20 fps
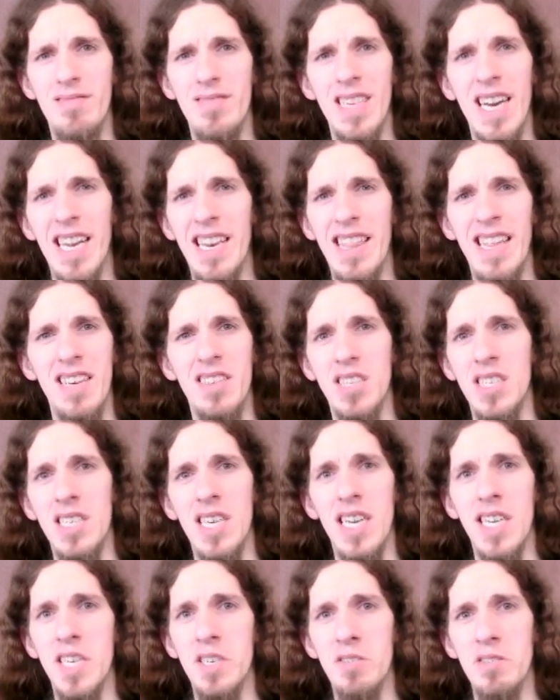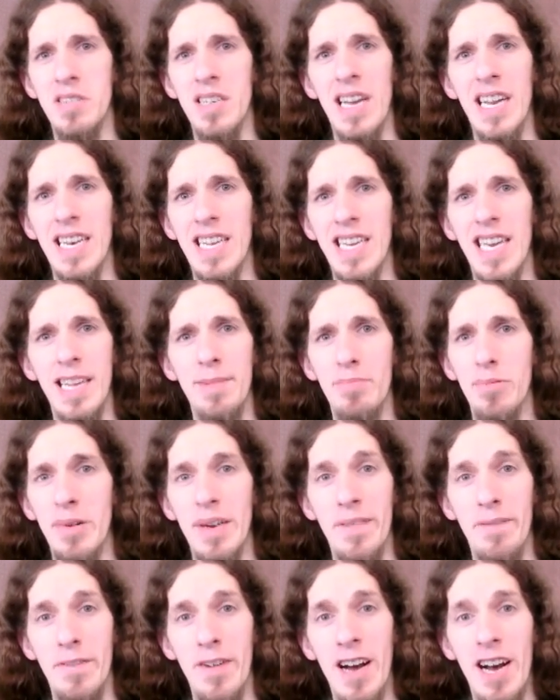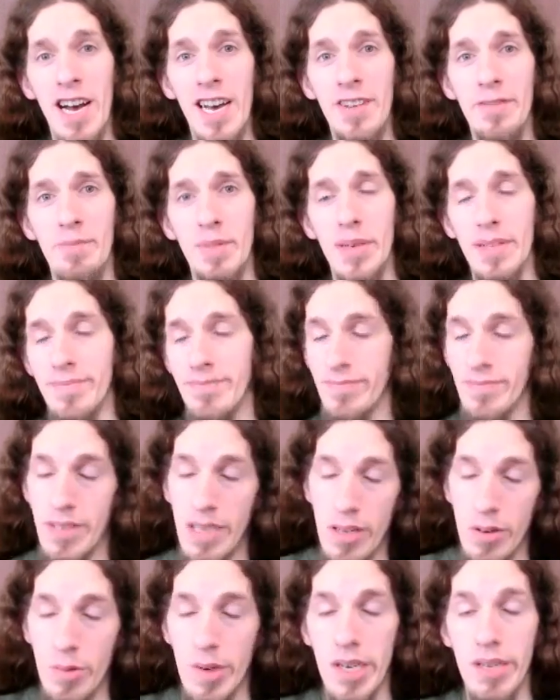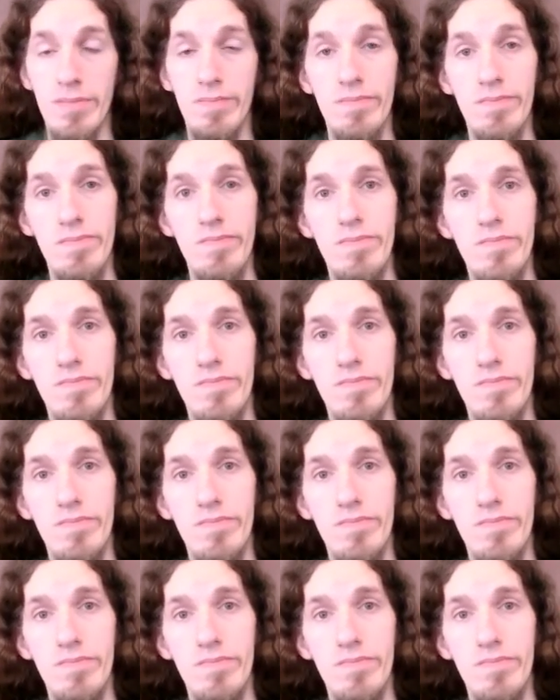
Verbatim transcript: 9,998.5, but oh well.